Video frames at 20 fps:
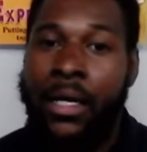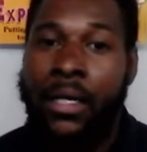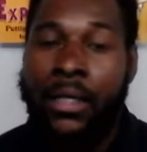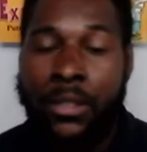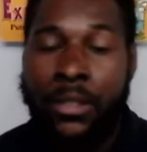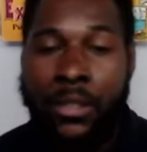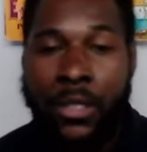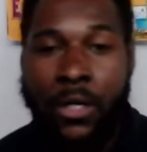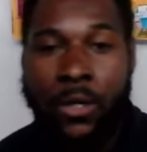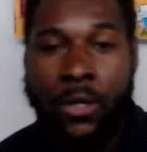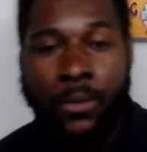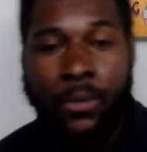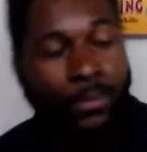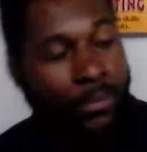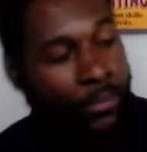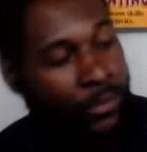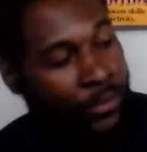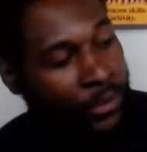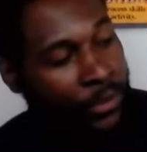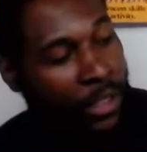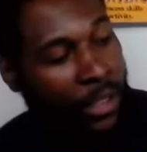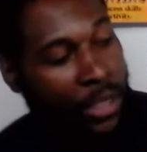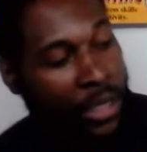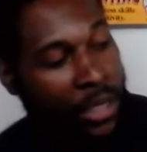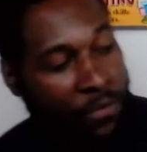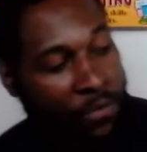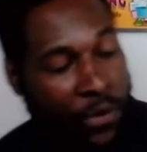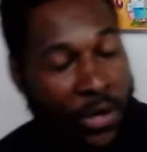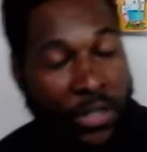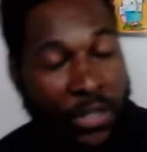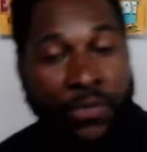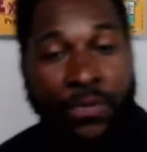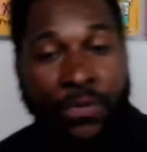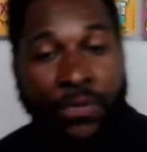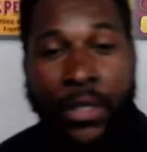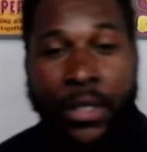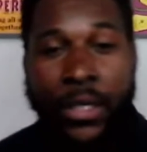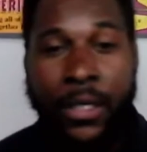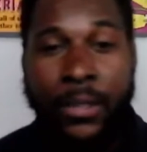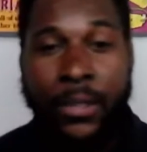So, in our first
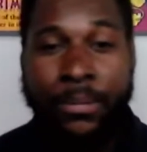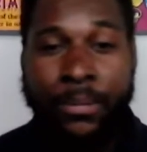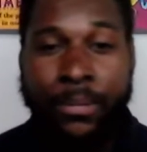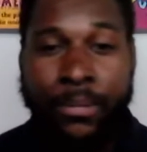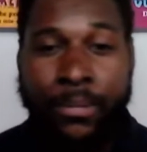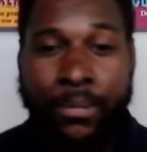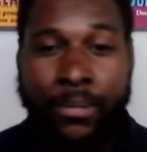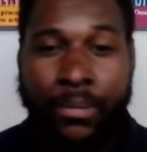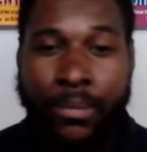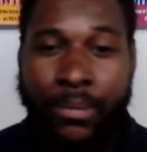video,